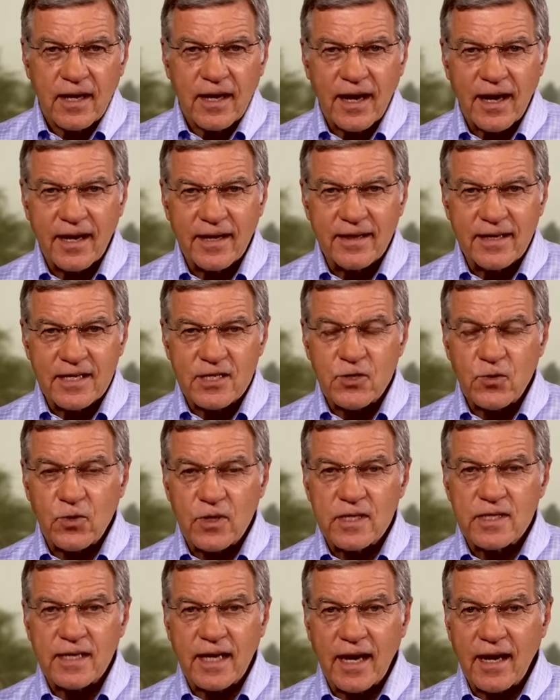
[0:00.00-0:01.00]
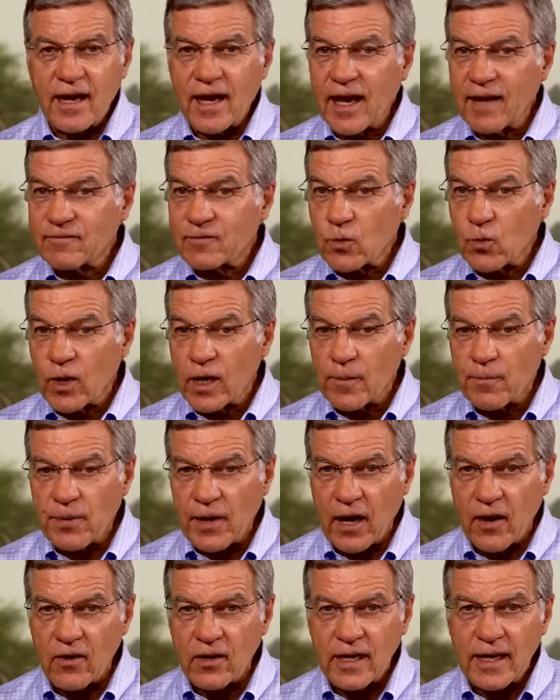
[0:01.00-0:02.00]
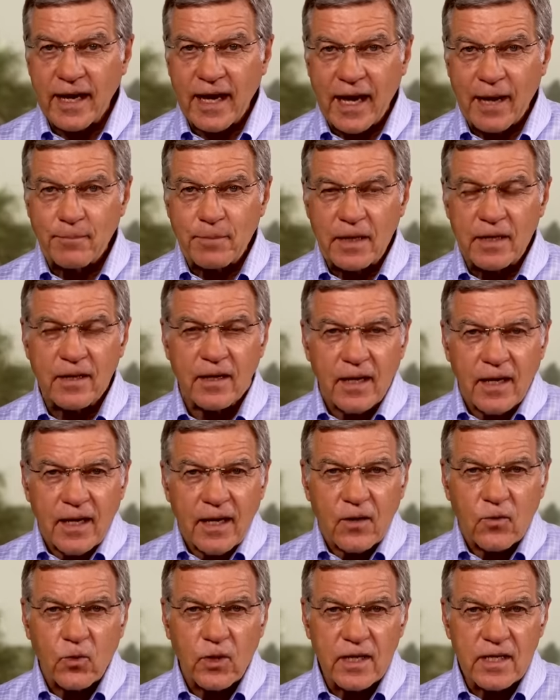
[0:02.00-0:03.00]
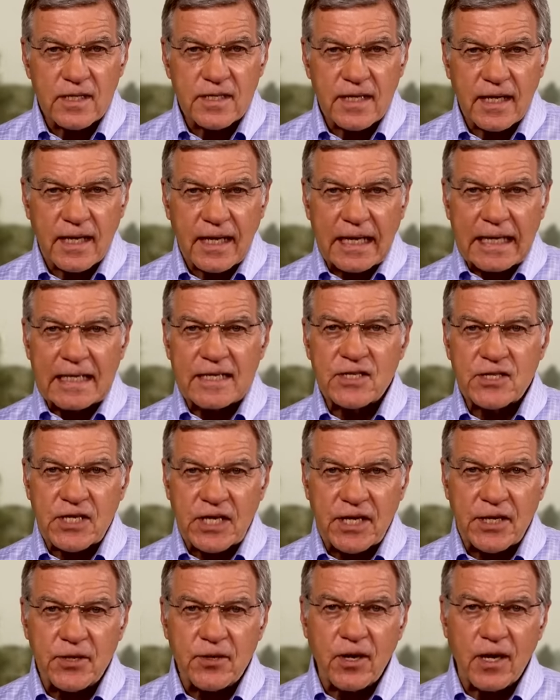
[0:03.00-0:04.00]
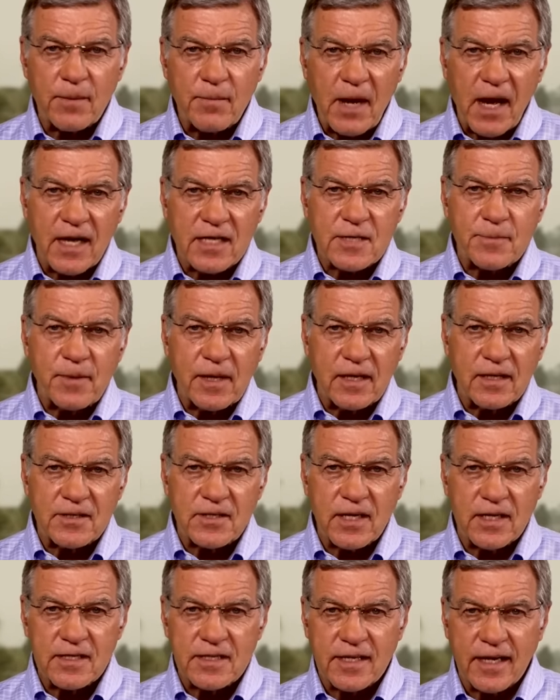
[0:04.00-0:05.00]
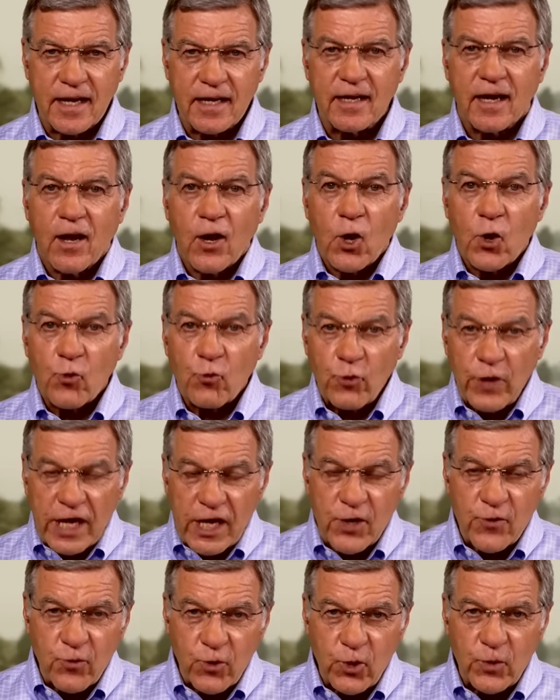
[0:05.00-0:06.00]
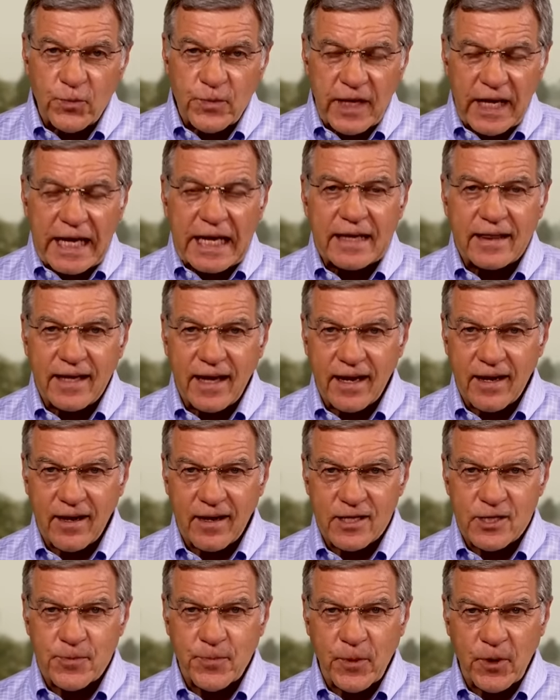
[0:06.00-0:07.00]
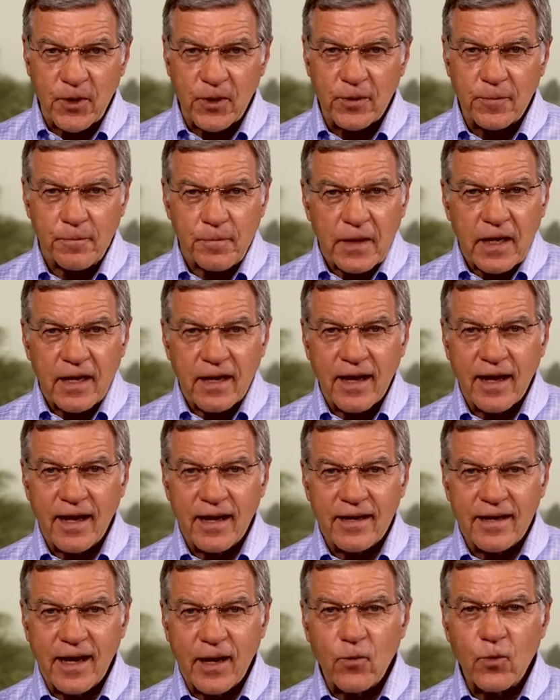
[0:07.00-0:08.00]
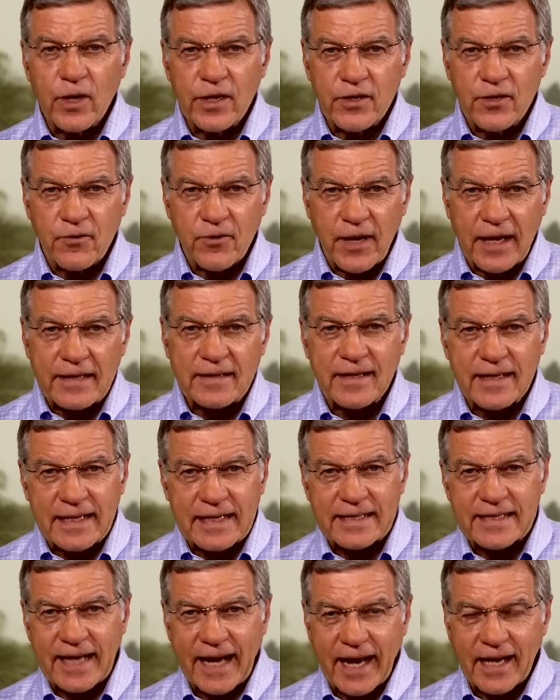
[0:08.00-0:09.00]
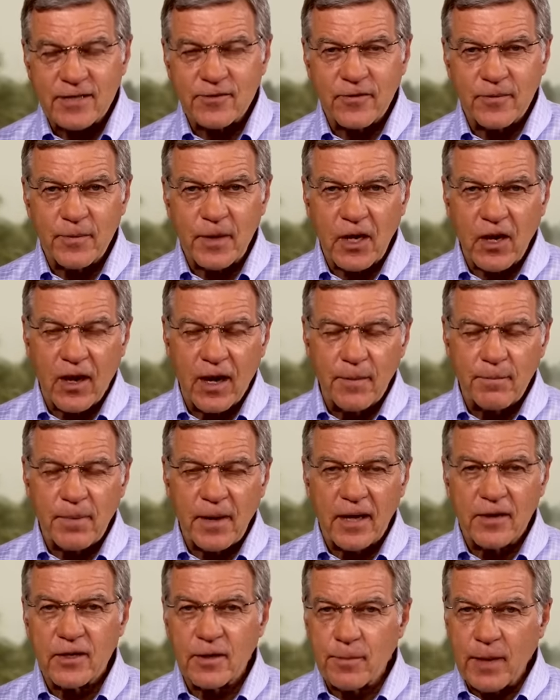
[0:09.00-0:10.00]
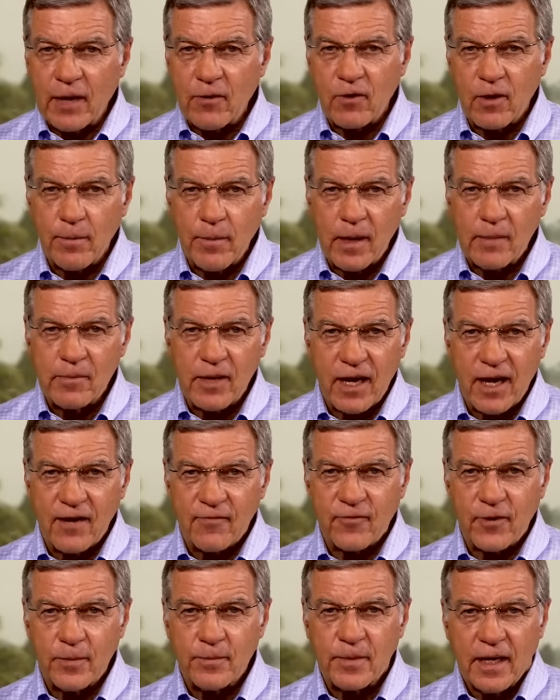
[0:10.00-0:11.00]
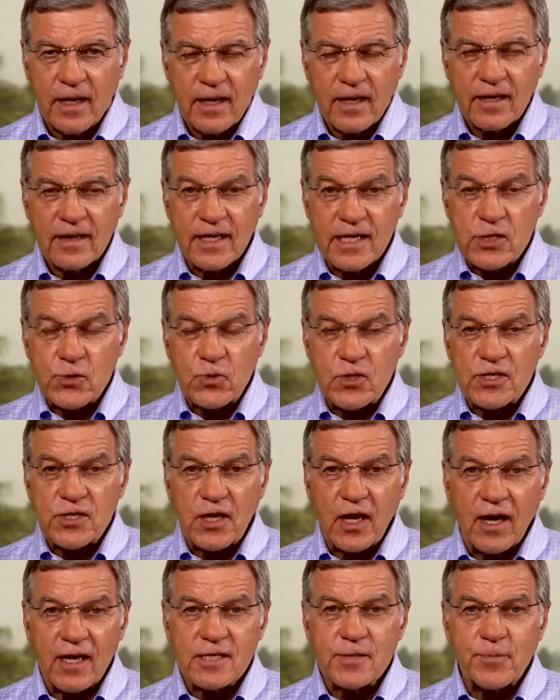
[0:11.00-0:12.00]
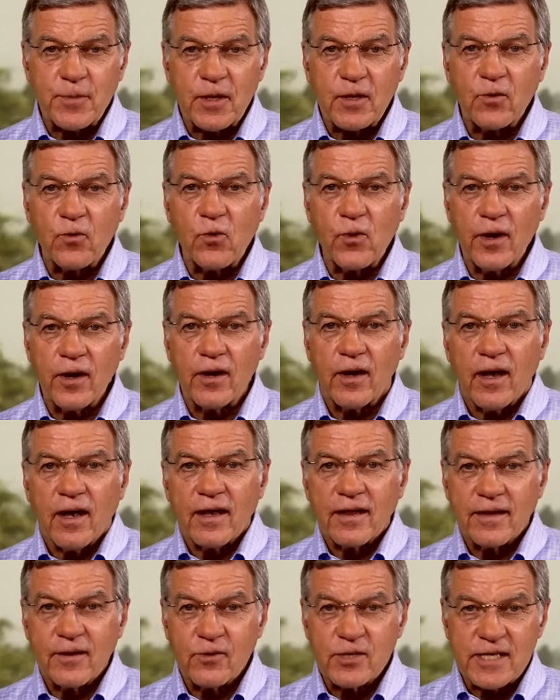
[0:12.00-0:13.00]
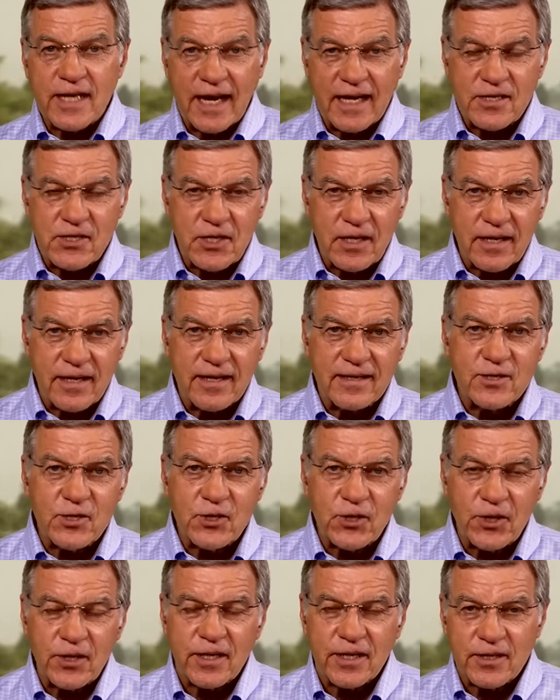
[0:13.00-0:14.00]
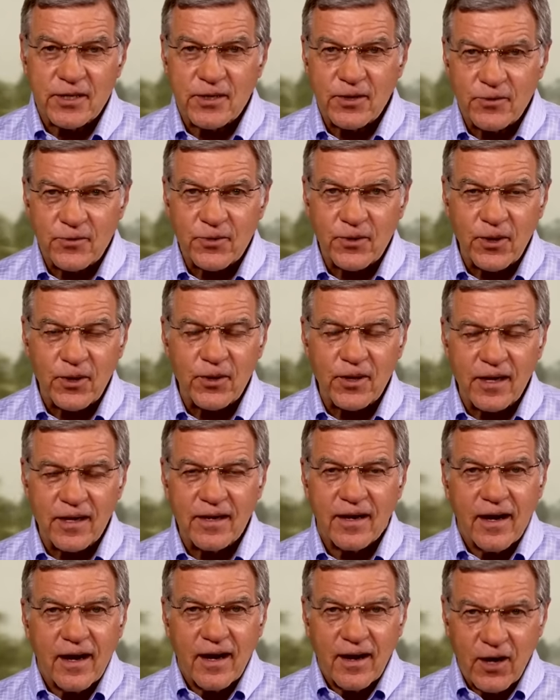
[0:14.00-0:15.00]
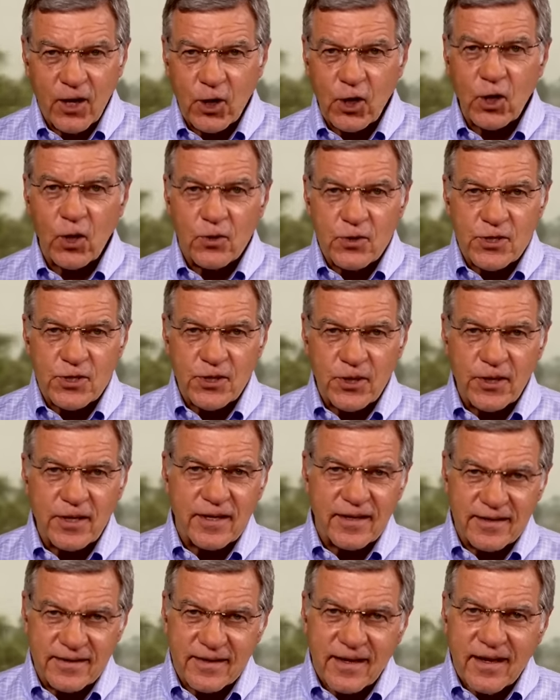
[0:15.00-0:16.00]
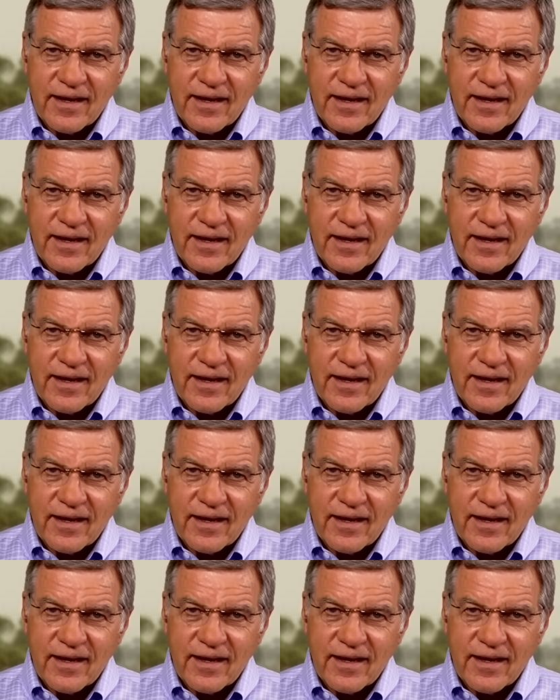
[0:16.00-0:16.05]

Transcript: And this was after what apparently happened was senior Hamas militants had regrouped in that hospital and were directing attacks from the compound. You may remember, Ephraim, this was the hospital where there was actually circuit control or a closed circuit